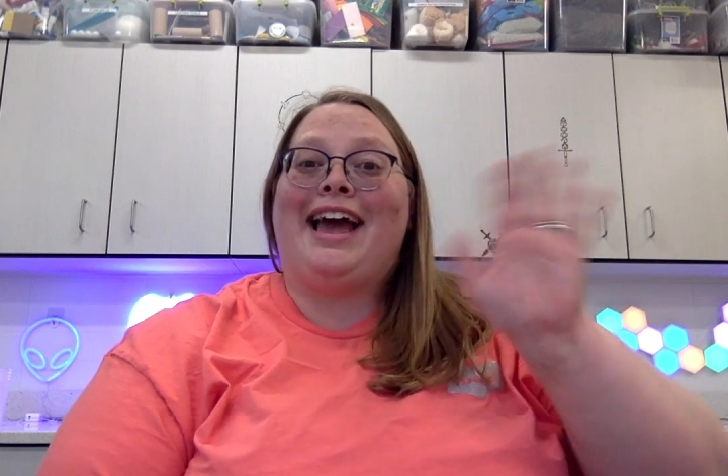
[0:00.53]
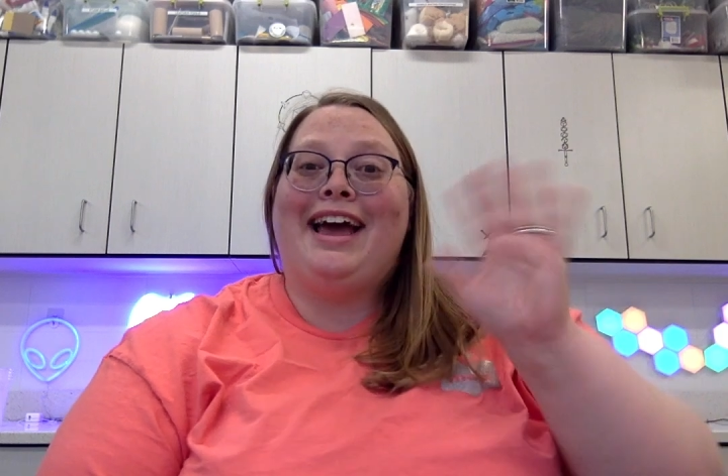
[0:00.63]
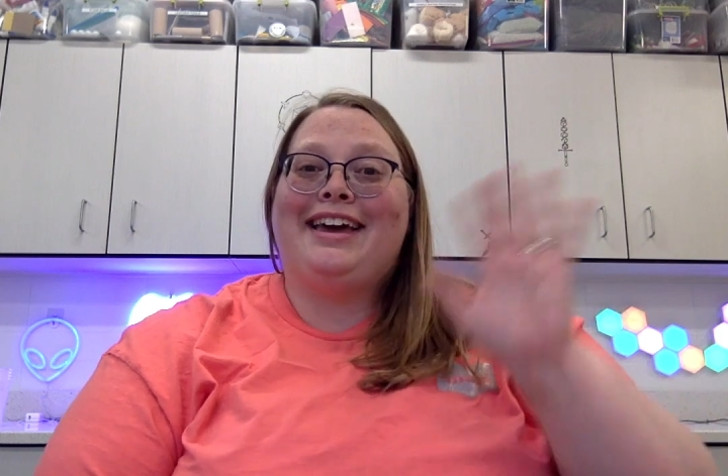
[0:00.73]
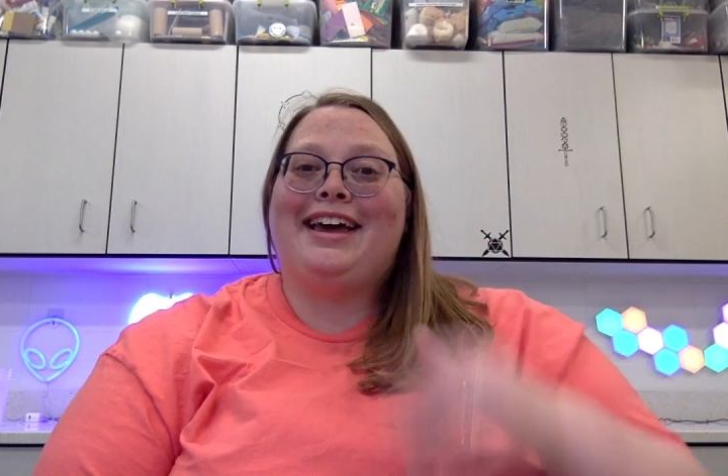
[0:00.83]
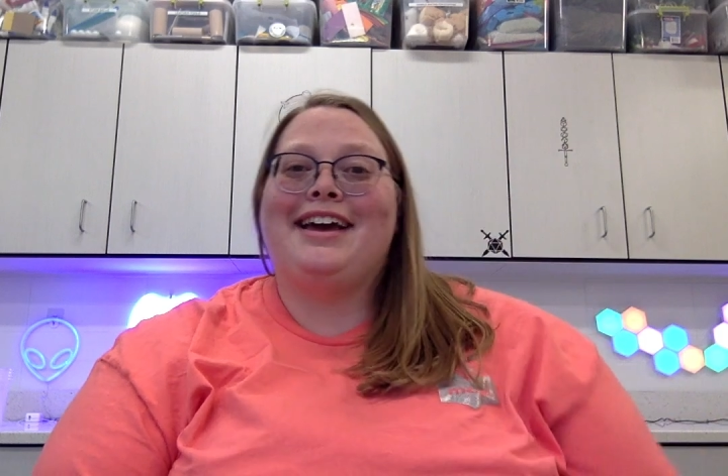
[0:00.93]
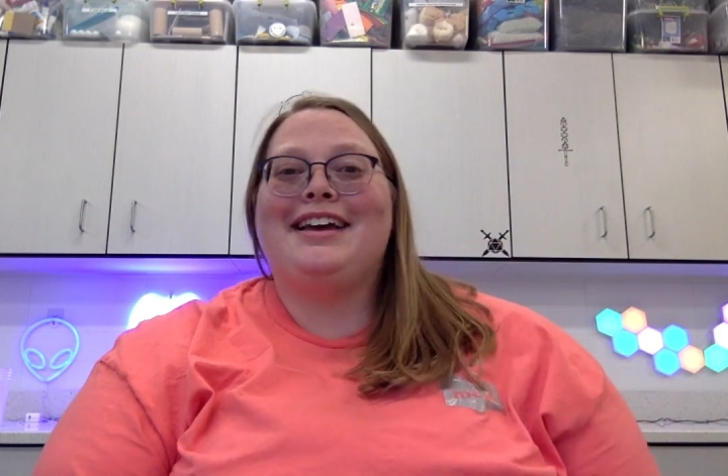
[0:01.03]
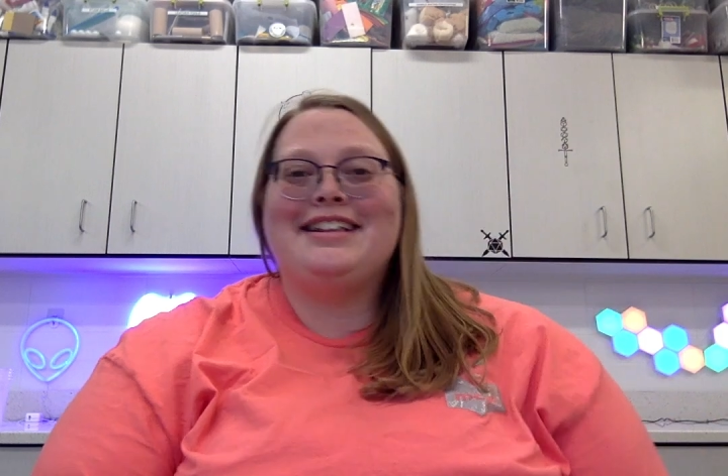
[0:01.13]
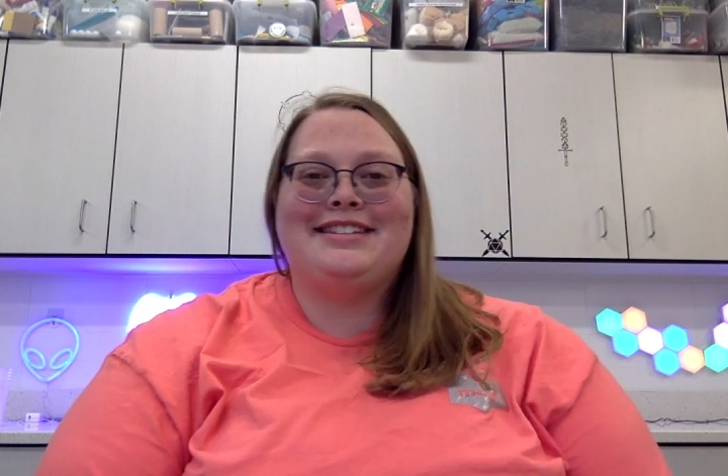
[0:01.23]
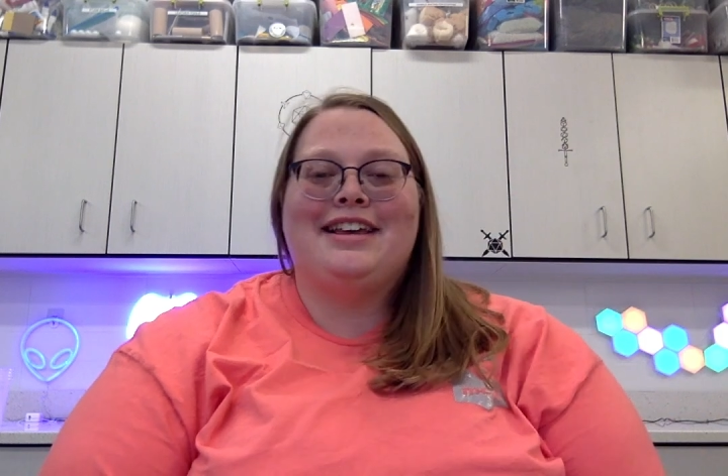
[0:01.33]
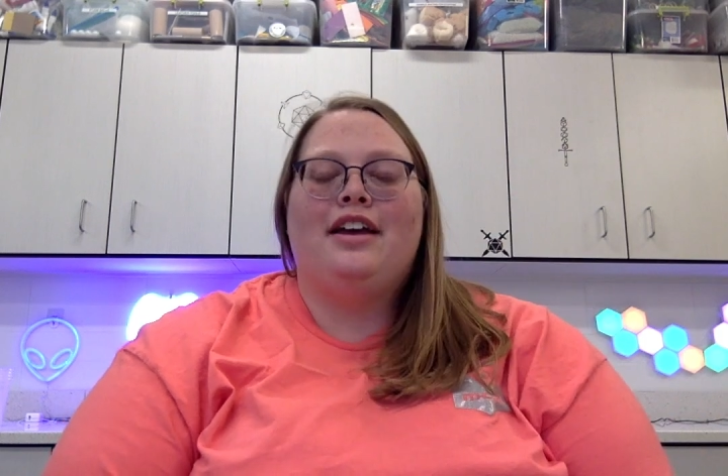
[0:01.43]
Hi
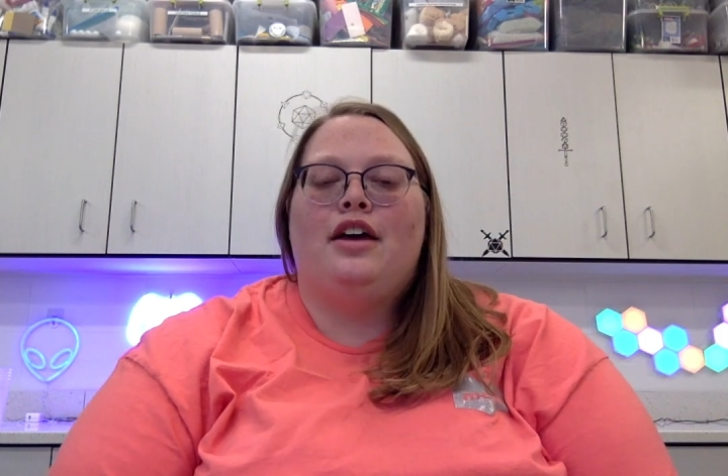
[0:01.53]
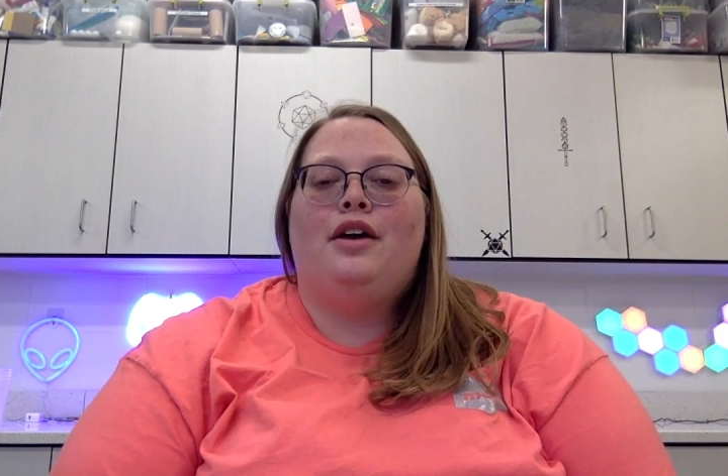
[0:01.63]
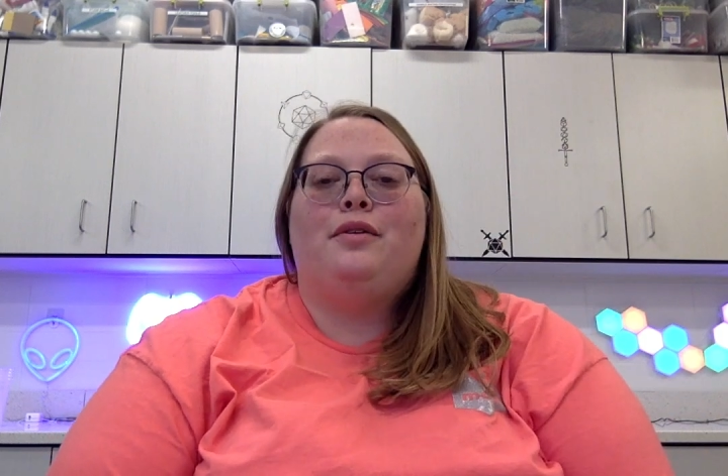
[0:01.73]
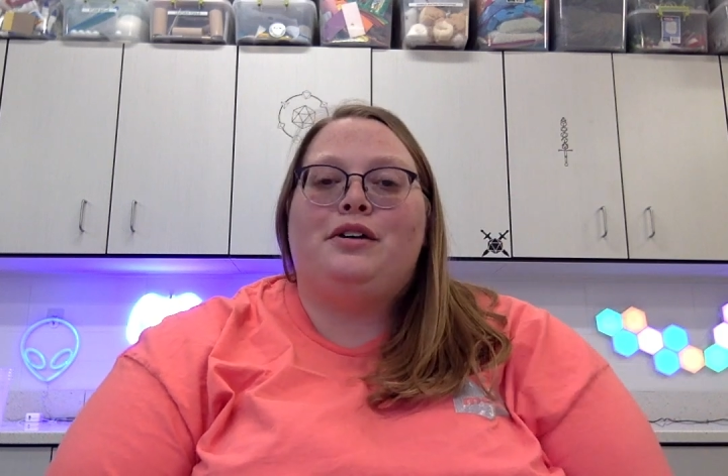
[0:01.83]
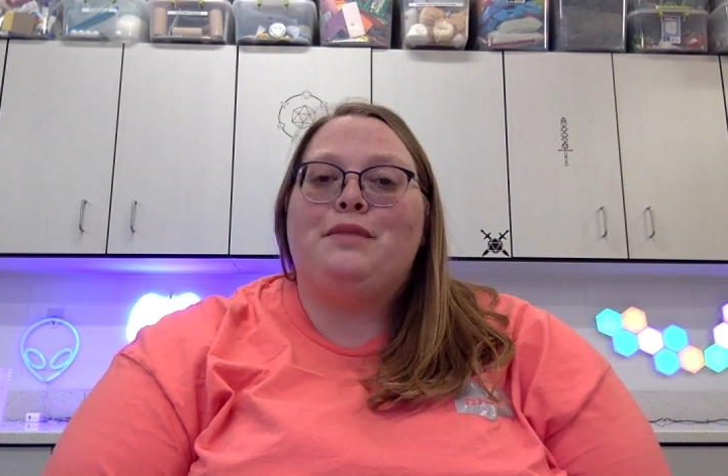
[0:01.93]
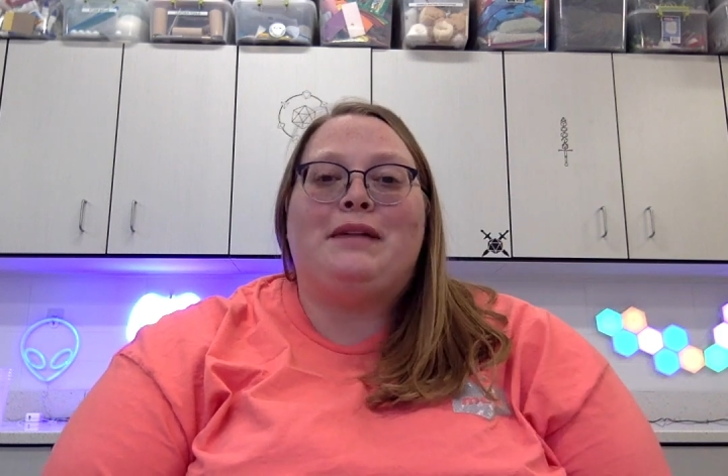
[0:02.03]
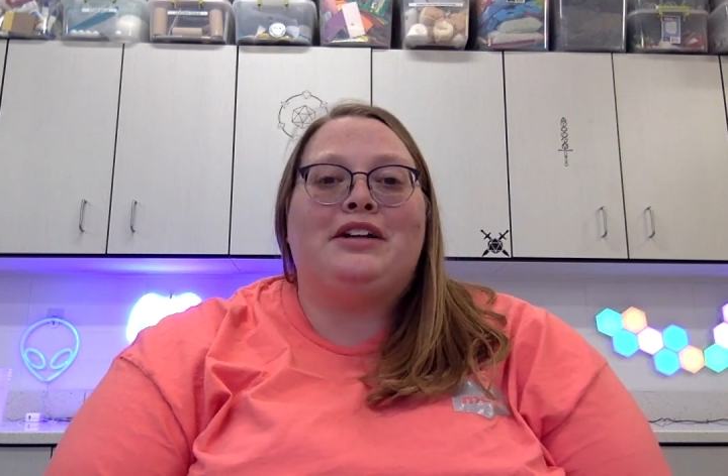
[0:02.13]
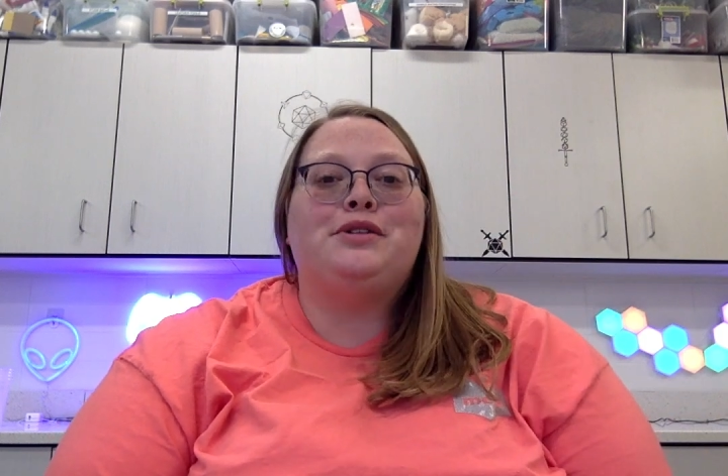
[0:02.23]
guys, welcome back